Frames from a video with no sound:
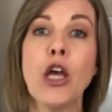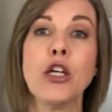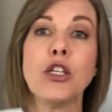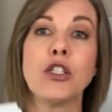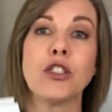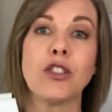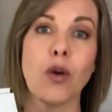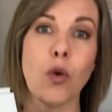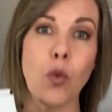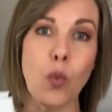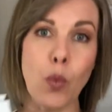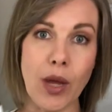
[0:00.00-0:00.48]

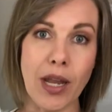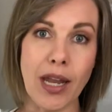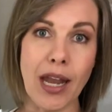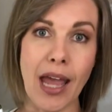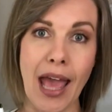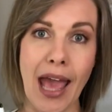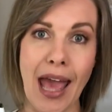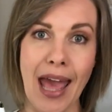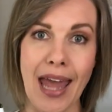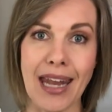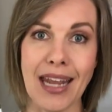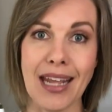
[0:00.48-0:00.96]
So went
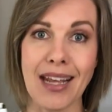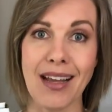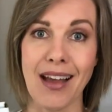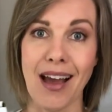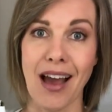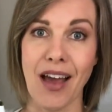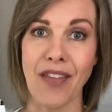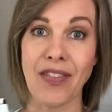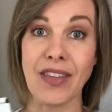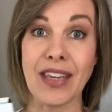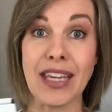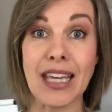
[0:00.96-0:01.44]
ahead and
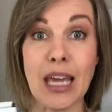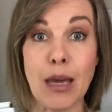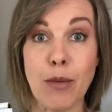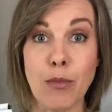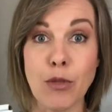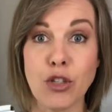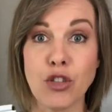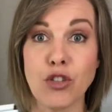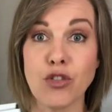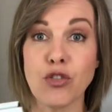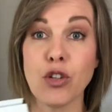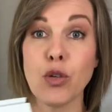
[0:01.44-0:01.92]
got the
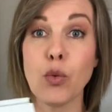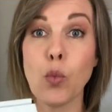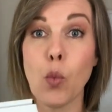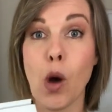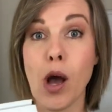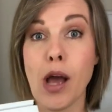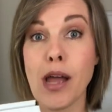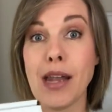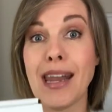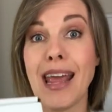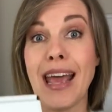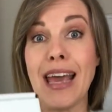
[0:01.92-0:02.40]
chemistry
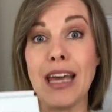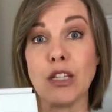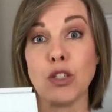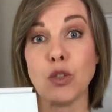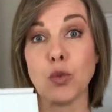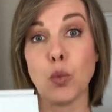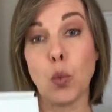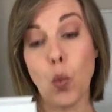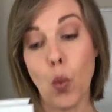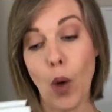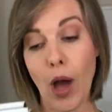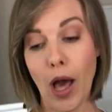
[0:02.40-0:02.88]
one
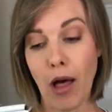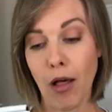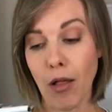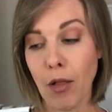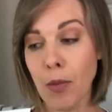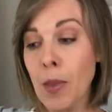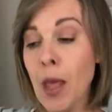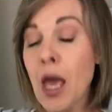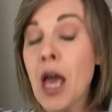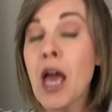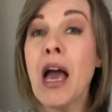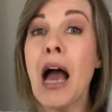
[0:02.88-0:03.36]
as
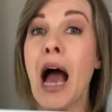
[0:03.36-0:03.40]
well.